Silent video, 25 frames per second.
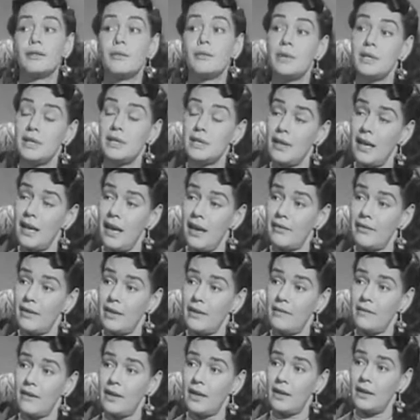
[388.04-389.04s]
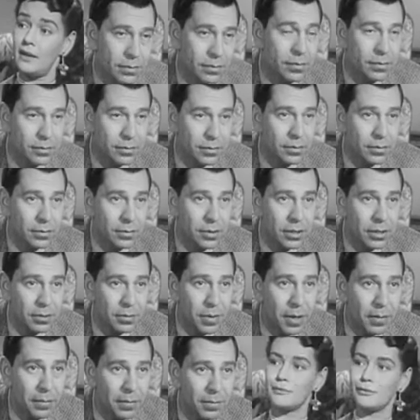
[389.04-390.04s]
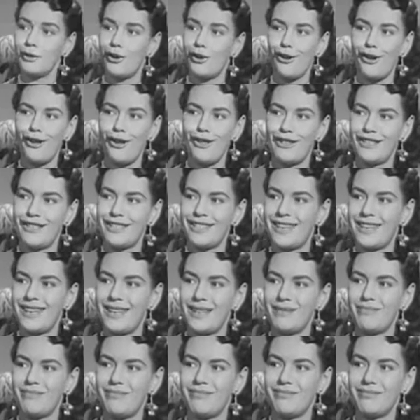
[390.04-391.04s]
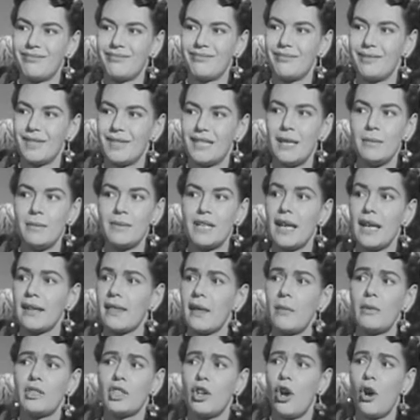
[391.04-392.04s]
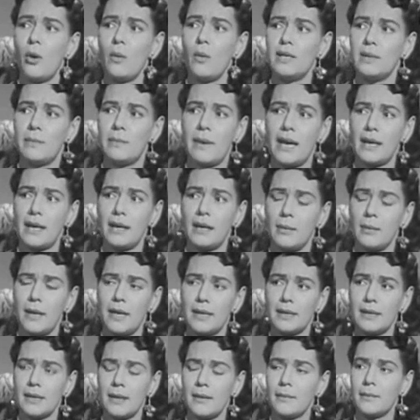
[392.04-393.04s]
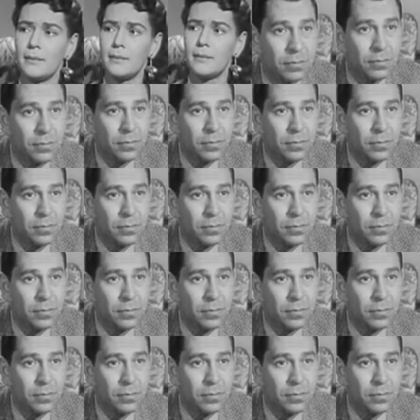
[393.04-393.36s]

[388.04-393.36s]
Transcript: You mean, did they have any fights? Yes, ma'am. All the time. Seems like they was always battling about something.